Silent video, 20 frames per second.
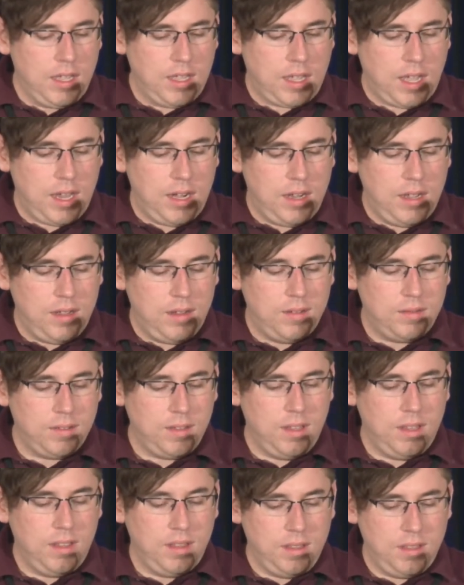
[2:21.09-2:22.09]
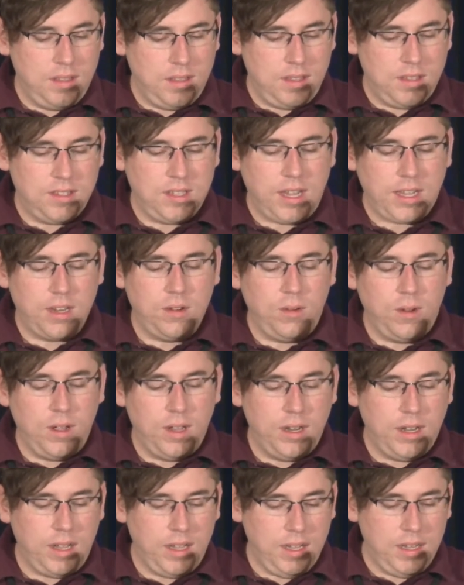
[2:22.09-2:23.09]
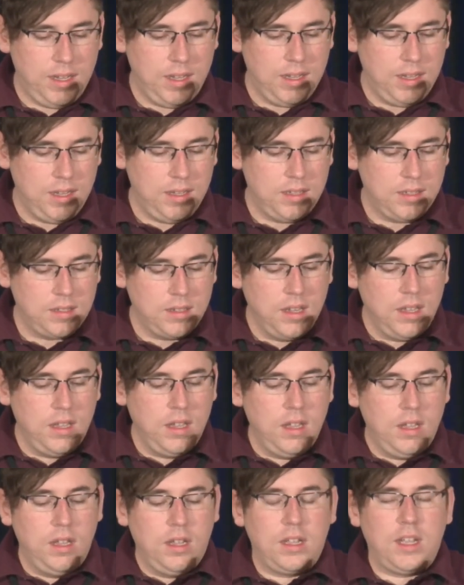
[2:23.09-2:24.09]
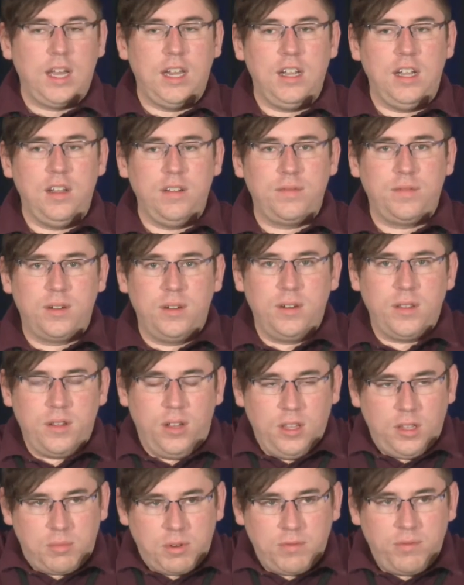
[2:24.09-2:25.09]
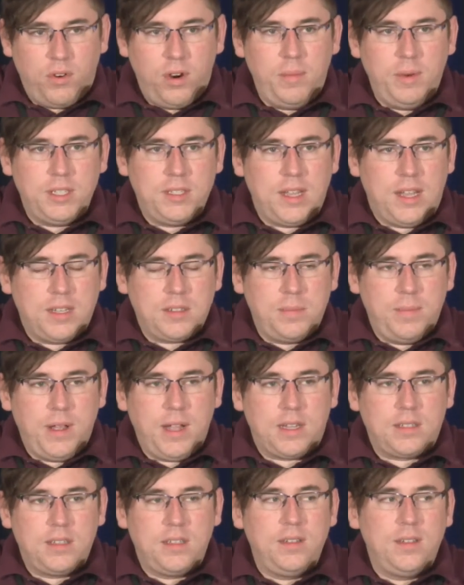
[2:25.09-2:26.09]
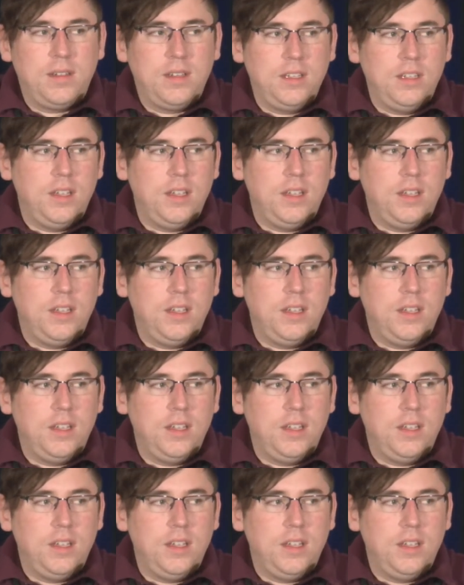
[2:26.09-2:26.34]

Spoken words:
Kind of the second one is kind of on the performance aspect,